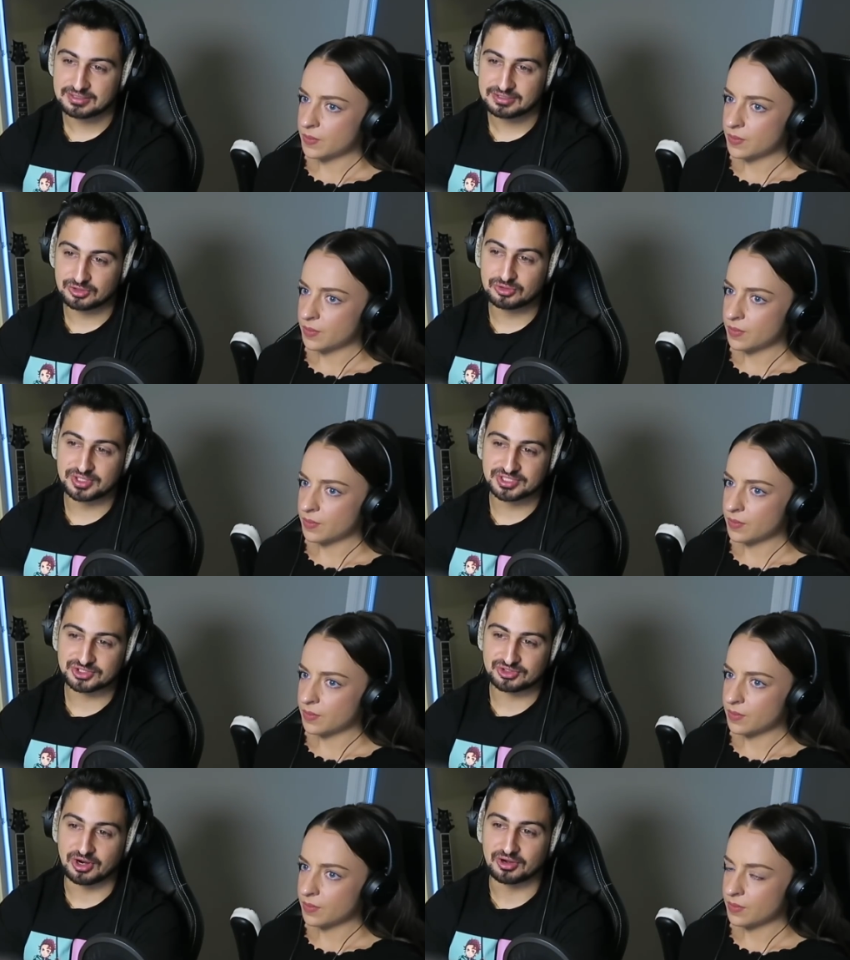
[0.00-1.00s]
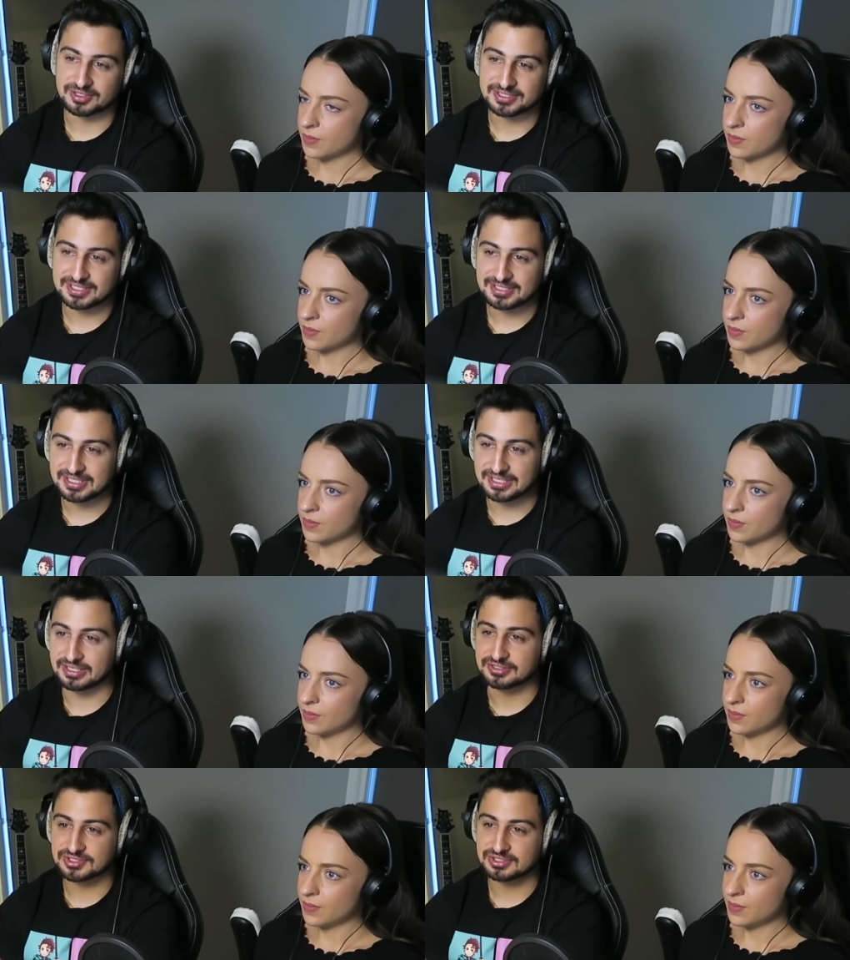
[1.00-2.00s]
Speaker 1: The dude is strong. He
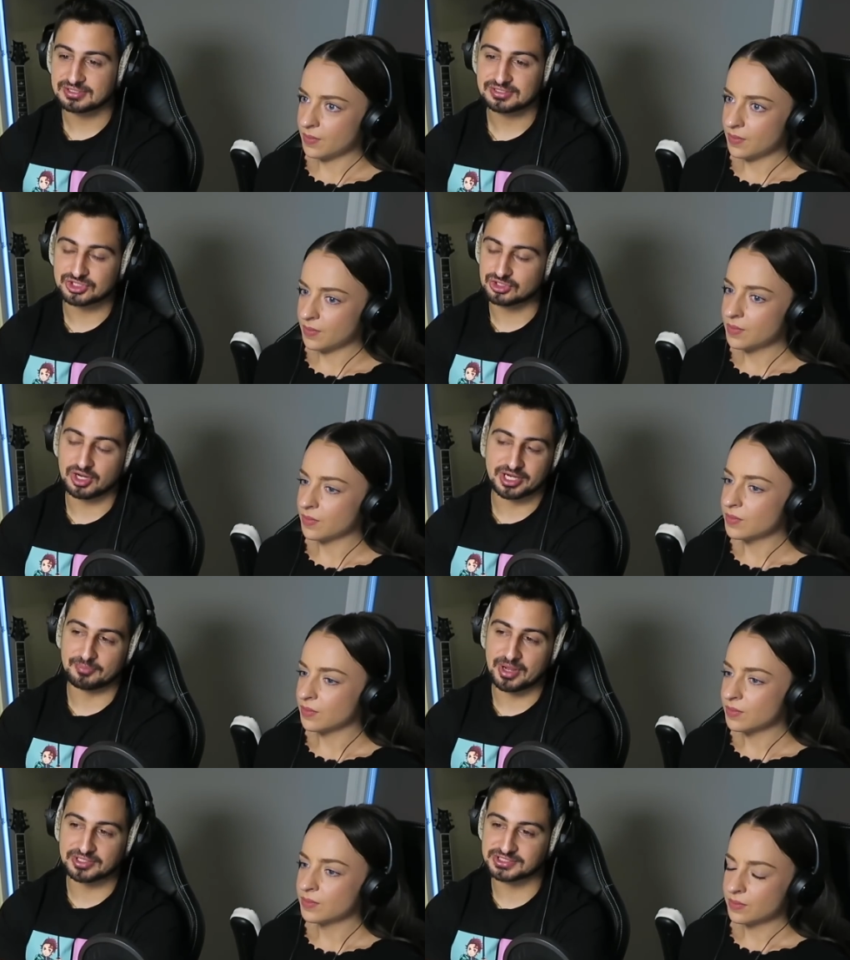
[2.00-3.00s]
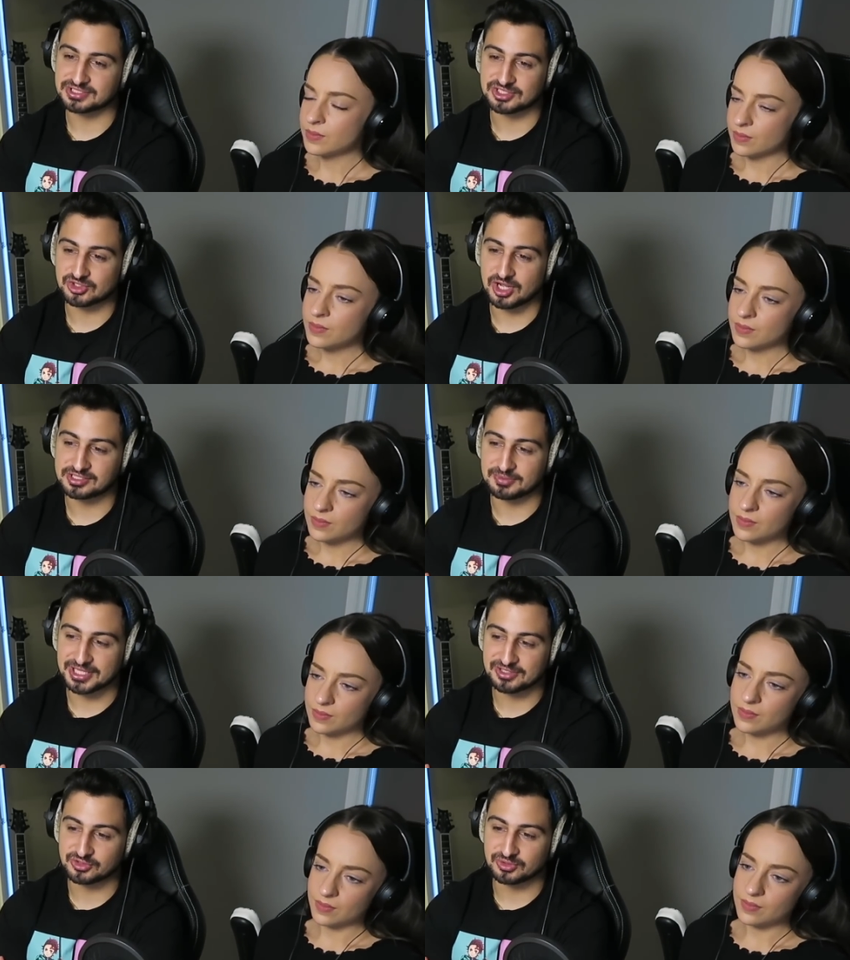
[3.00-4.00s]
is. Just not in comparison to Saitama,
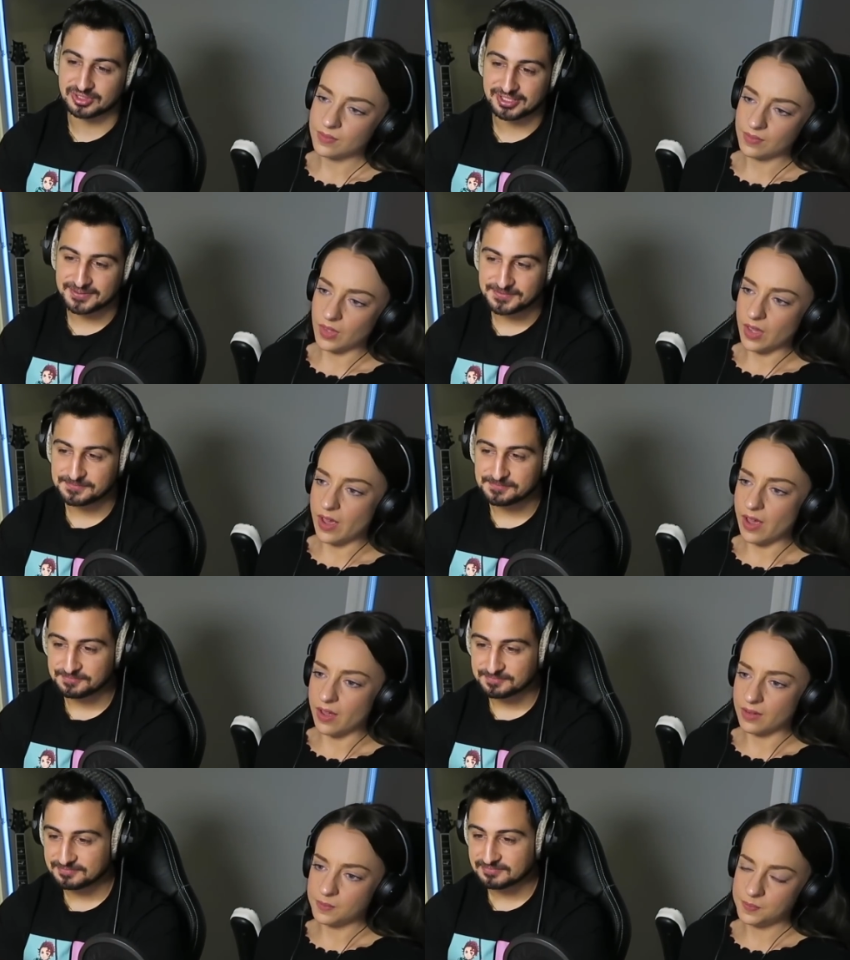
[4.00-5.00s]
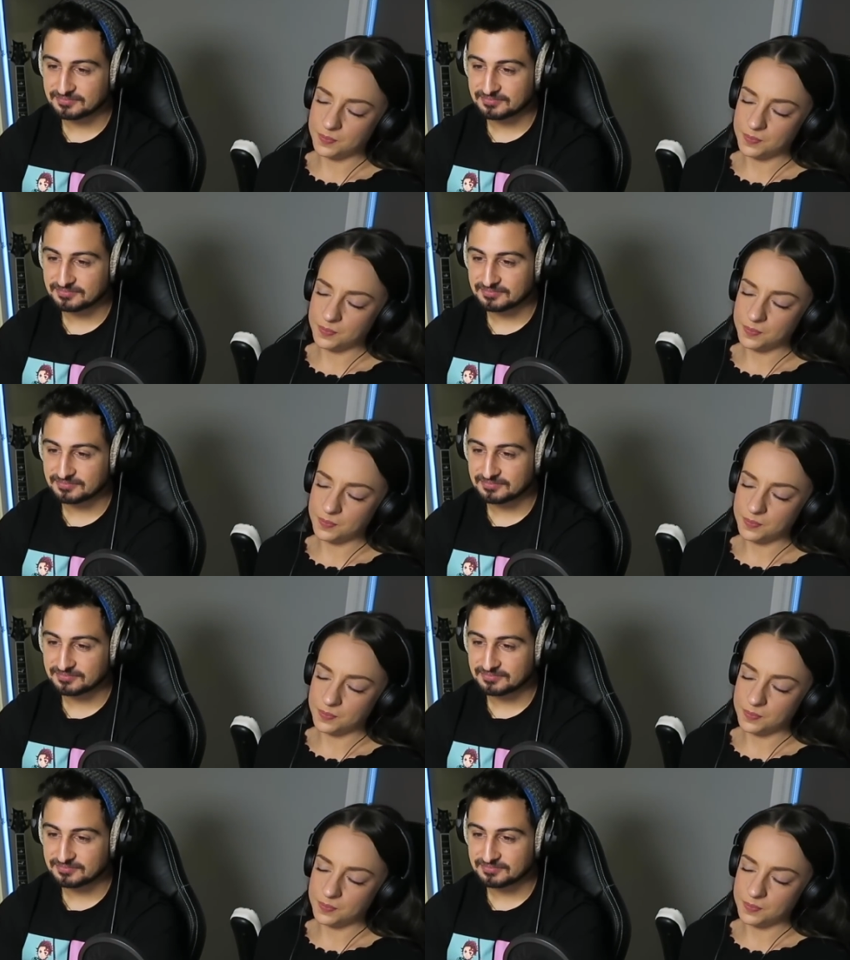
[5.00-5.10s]
that's all. Yeah.